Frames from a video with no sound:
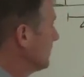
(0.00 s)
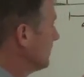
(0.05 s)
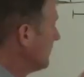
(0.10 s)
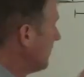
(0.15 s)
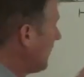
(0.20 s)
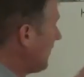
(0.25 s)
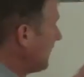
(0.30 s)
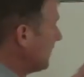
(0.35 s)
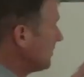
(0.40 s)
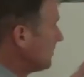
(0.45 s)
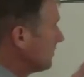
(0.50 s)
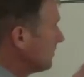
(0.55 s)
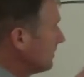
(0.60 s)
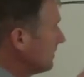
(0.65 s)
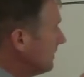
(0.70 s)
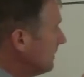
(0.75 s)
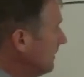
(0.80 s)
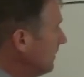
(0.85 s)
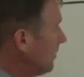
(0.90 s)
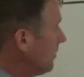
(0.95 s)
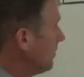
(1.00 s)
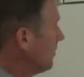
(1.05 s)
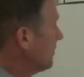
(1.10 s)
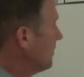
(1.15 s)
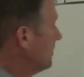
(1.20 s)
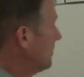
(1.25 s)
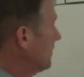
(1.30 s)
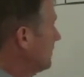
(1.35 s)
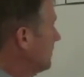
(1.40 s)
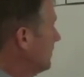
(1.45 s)
less here
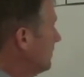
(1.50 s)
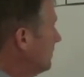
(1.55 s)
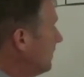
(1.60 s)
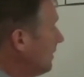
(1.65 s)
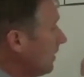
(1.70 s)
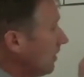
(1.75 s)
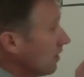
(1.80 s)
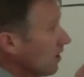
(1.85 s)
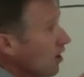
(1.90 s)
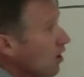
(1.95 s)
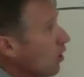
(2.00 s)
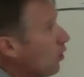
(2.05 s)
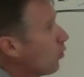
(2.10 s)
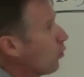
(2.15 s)
than they did there.